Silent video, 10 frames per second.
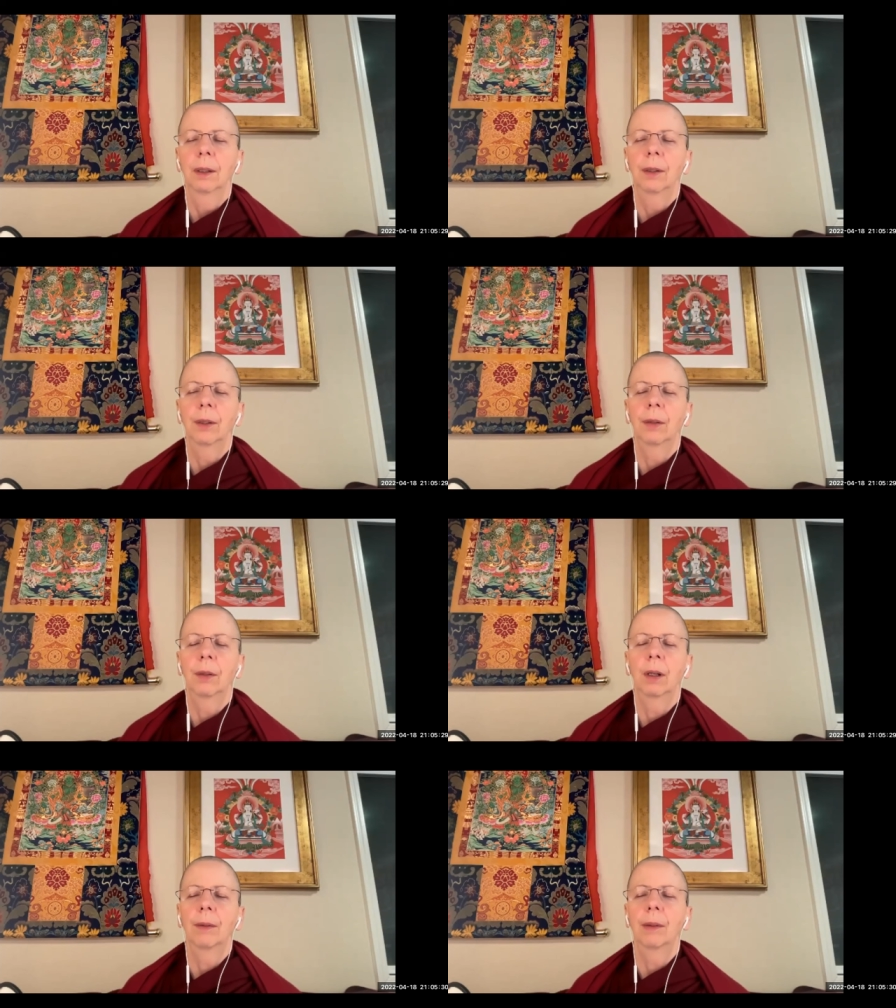And just
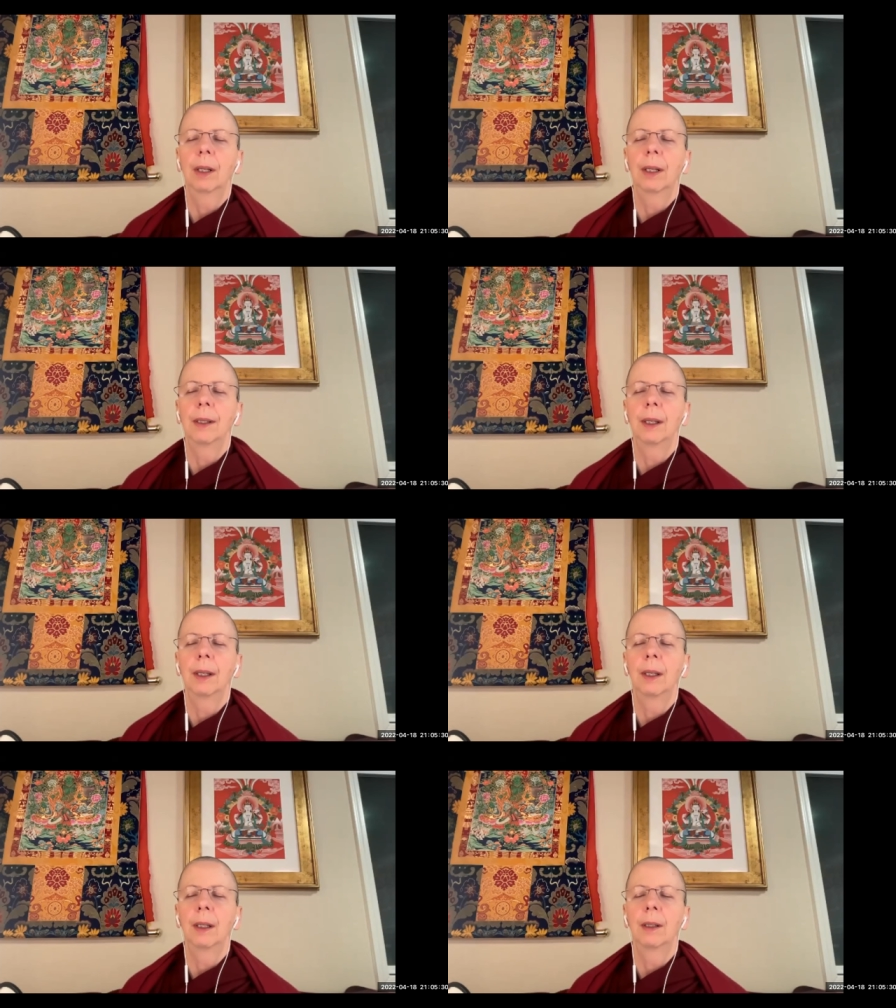try and release
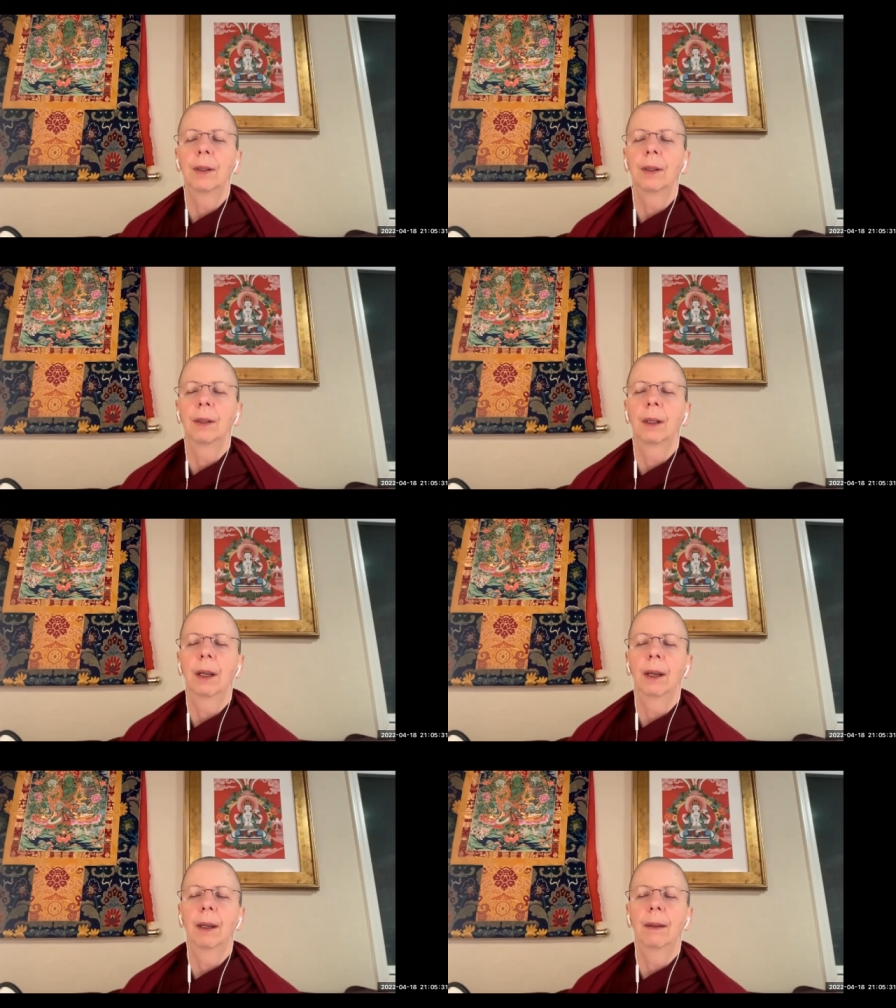any tension
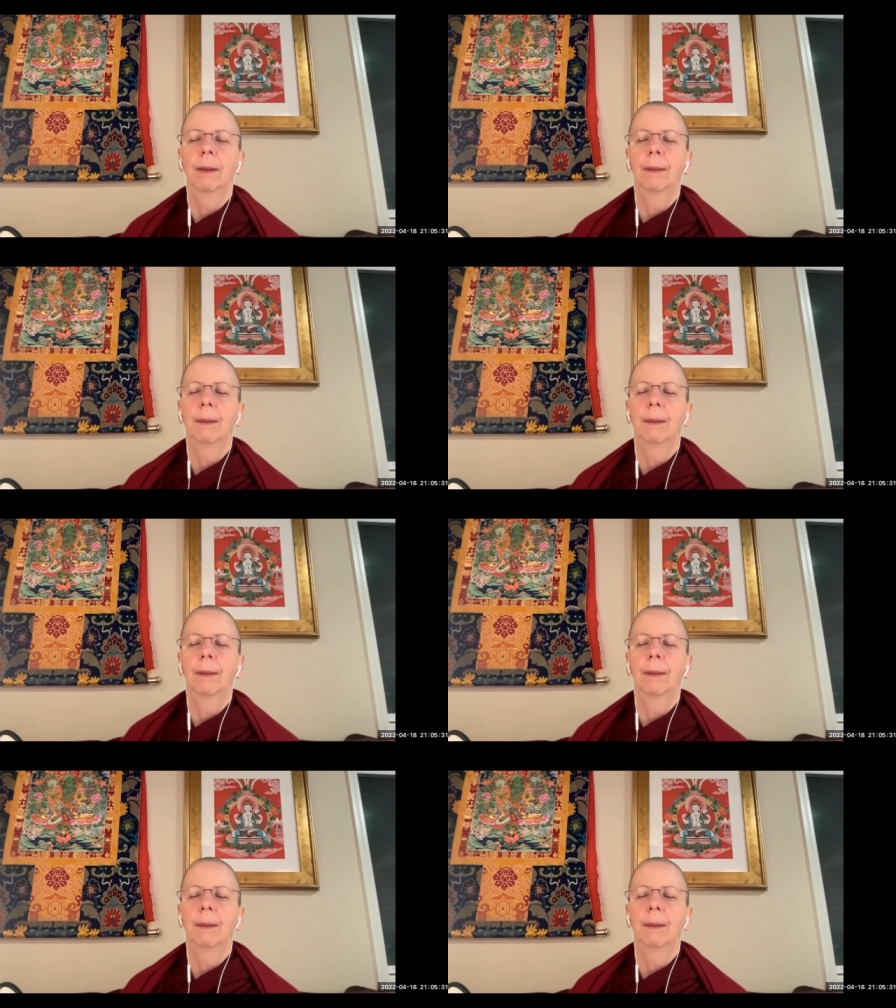there.